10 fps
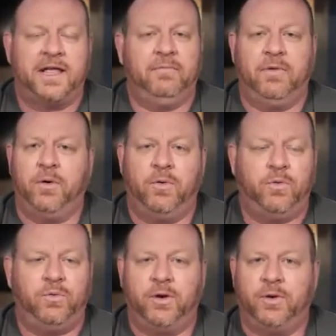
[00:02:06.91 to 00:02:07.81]

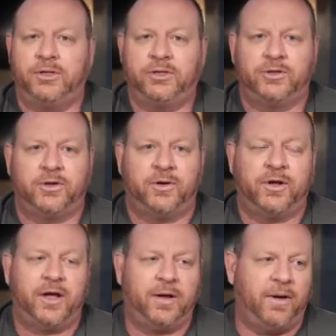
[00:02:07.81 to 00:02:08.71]
No issues at
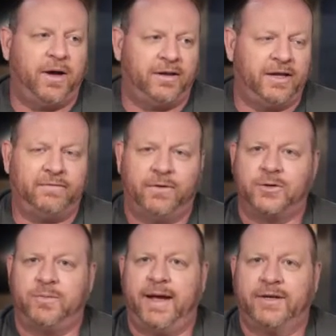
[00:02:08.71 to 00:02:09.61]
all. I bottled that
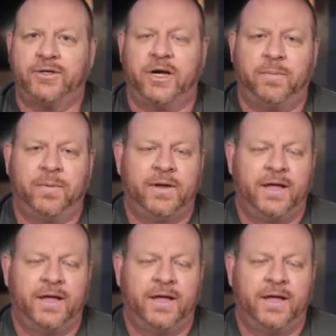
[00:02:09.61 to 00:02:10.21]
first batch up,